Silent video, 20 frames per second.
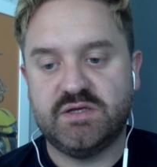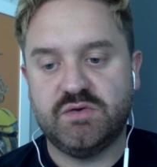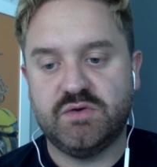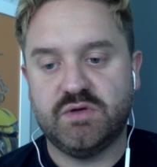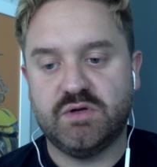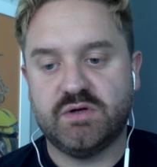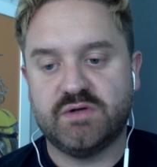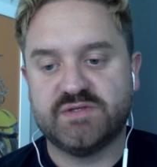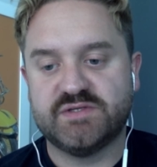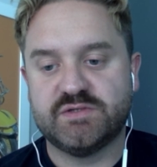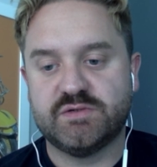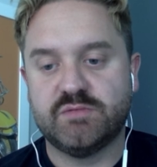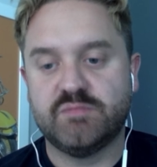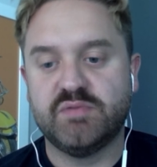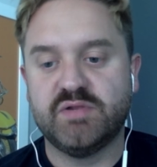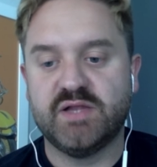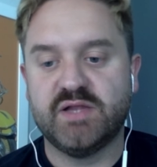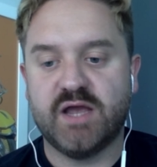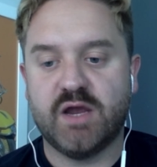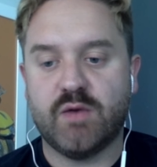You can also
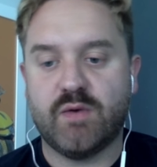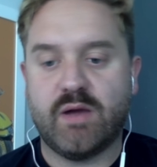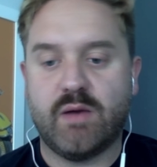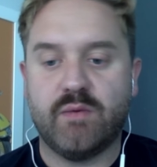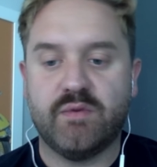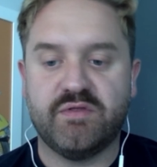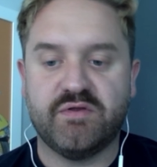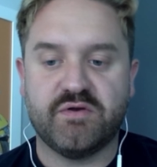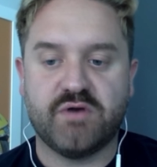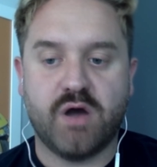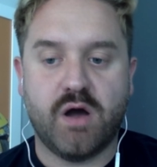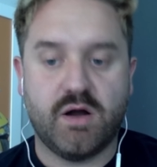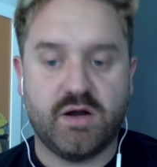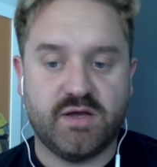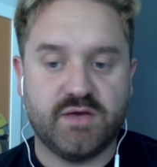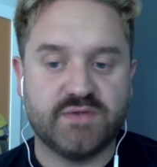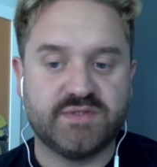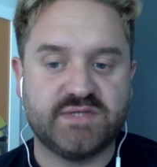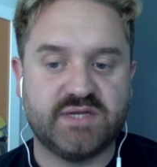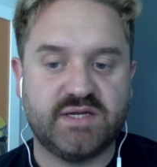play around with your
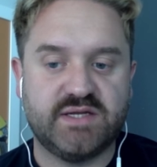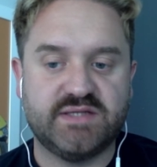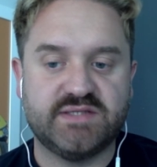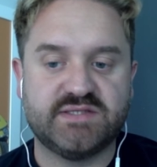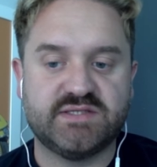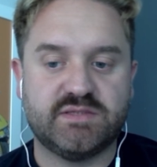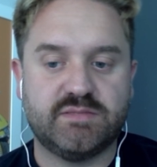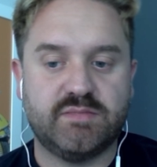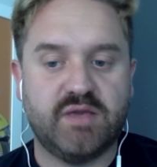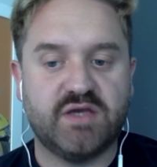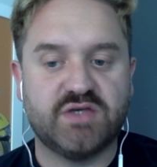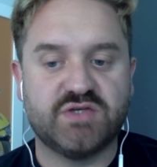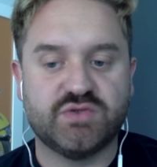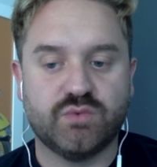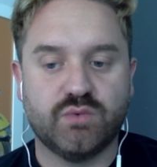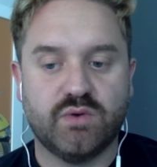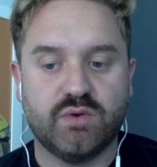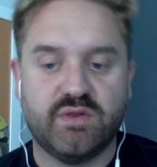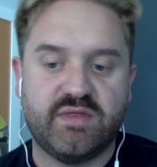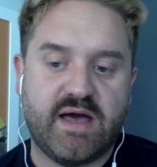audio settings to make
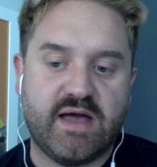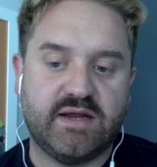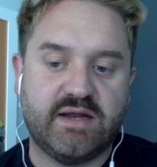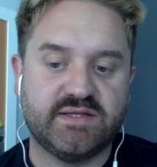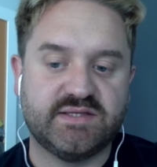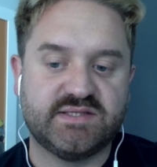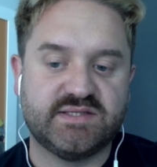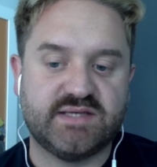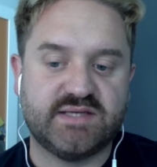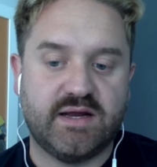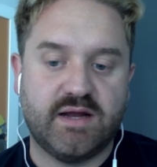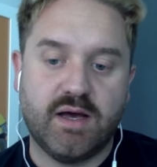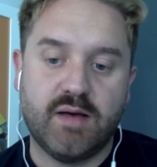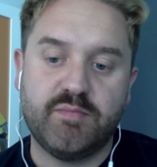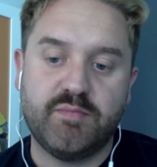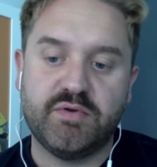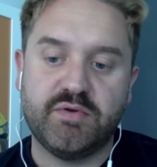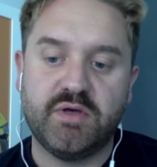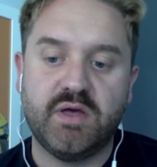sure that it's set up.